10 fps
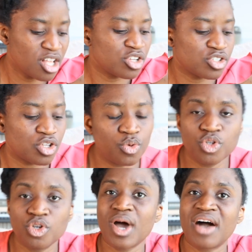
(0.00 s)
So you
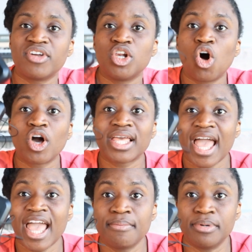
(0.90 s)
don't have a long
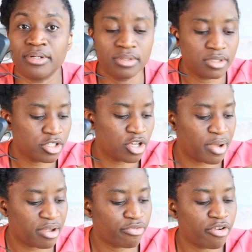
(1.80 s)
cable
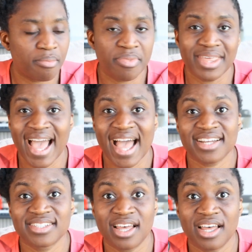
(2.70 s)
going from the
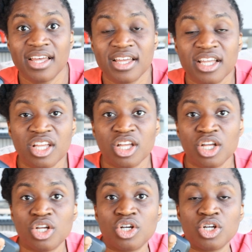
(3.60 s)
actor
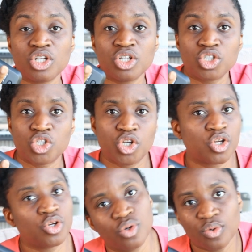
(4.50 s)

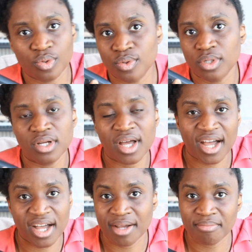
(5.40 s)
to
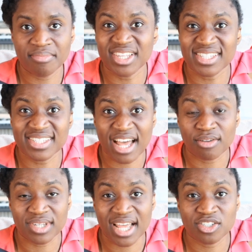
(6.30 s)
the
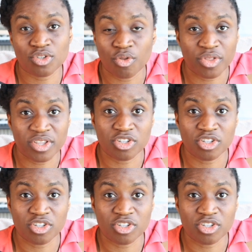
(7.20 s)
sound desk or the